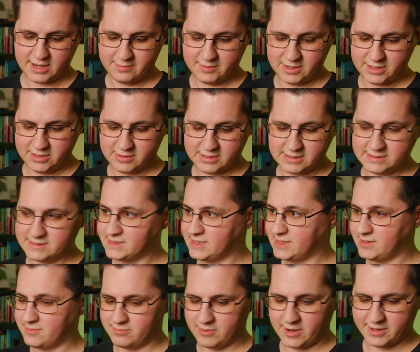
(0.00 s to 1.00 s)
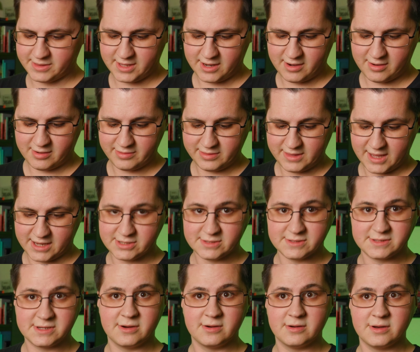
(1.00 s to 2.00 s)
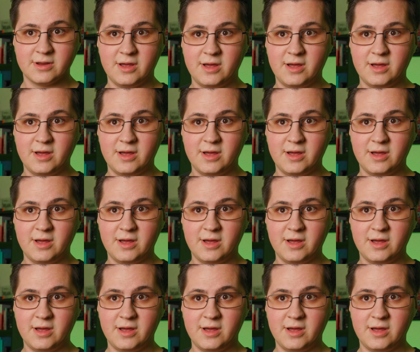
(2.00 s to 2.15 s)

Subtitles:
I mean, you can see right there, that just turned